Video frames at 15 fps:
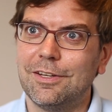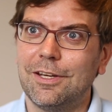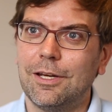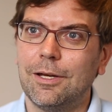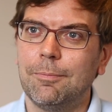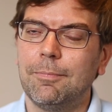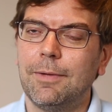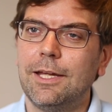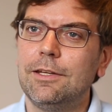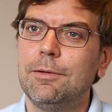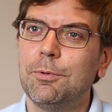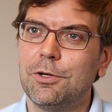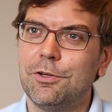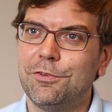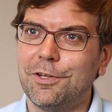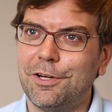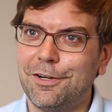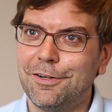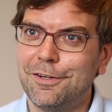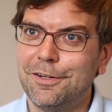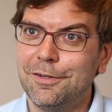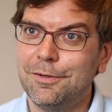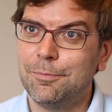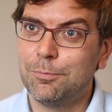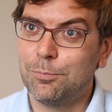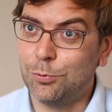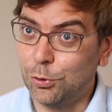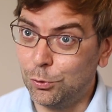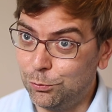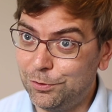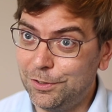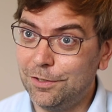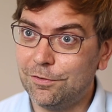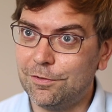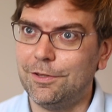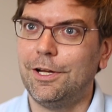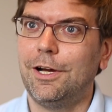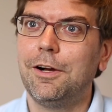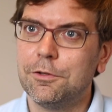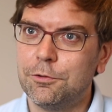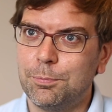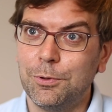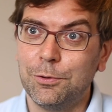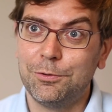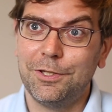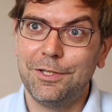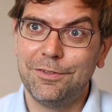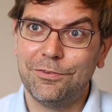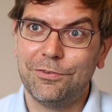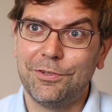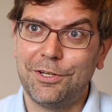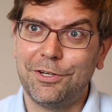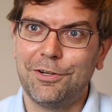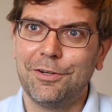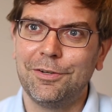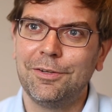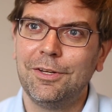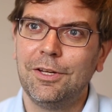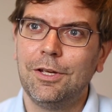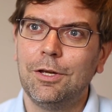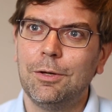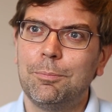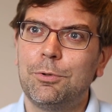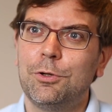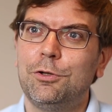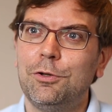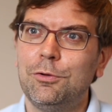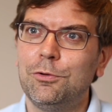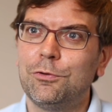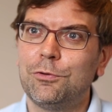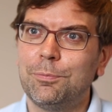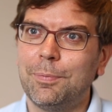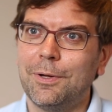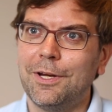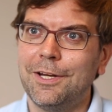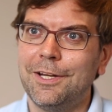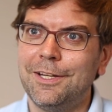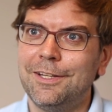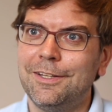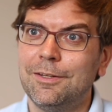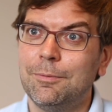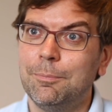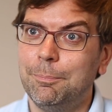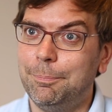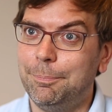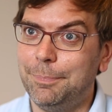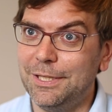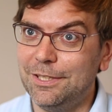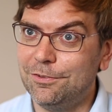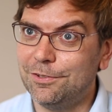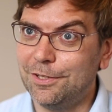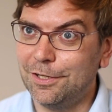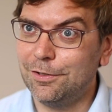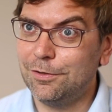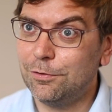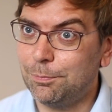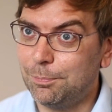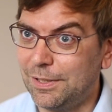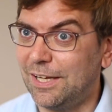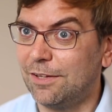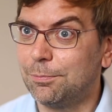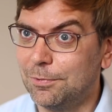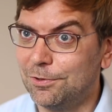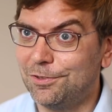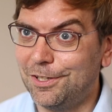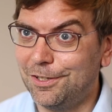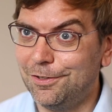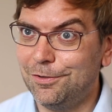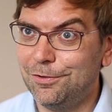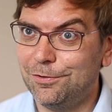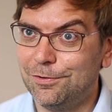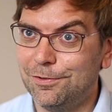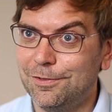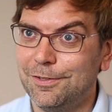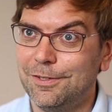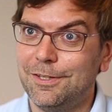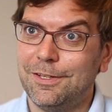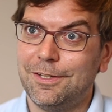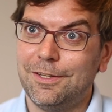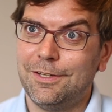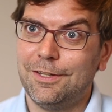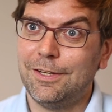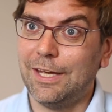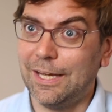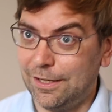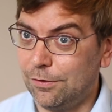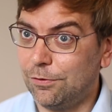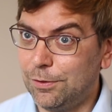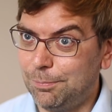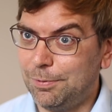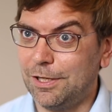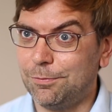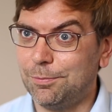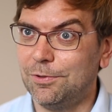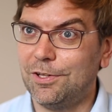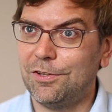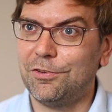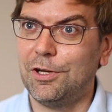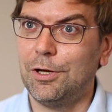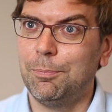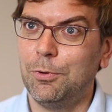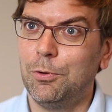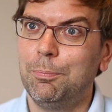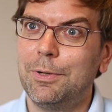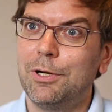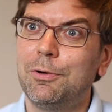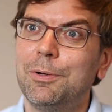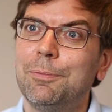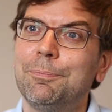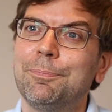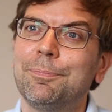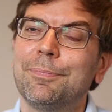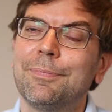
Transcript: Um, antibodies are proteins, large proteins, that are produced by B cells, plasma cells, healthy plasma cells in our bone marrow,